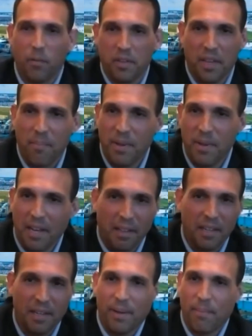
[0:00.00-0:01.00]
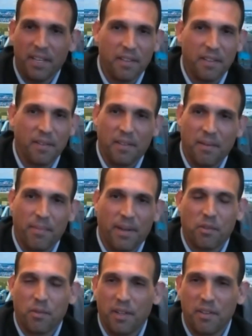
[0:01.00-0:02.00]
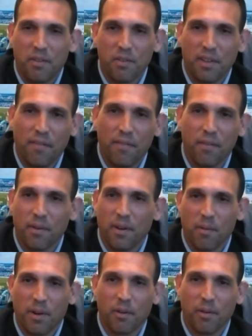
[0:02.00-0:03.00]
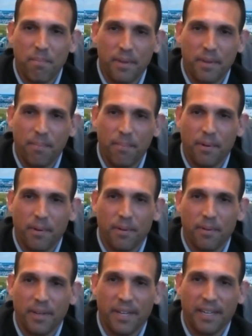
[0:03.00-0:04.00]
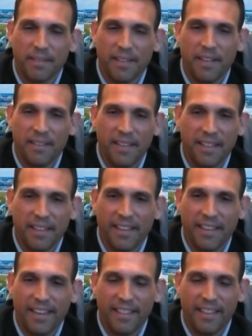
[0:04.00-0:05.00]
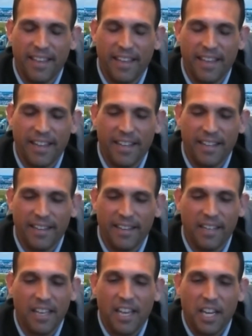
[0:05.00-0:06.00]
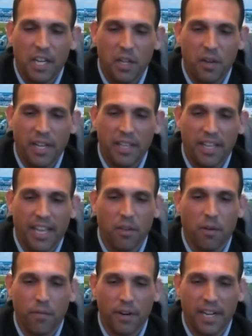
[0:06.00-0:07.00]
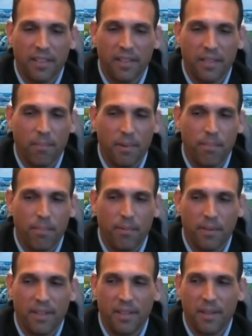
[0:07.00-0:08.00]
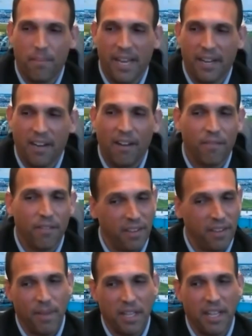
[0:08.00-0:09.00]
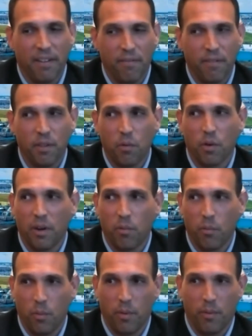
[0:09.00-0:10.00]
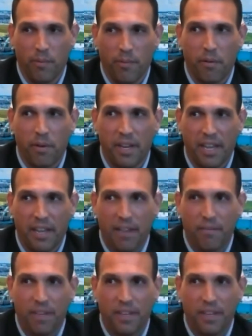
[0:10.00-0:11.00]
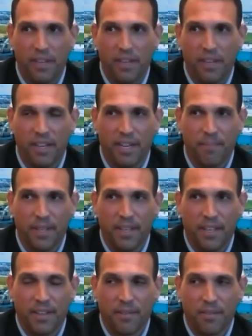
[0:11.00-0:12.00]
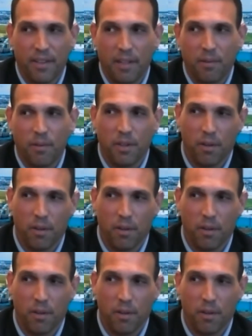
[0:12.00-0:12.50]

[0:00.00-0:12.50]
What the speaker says: we sum it all up. I mean, it's about surrounding yourself around great people, staying dedicated, and and don't forget the people in the back office. I mean, even though we're a very heavy, solid,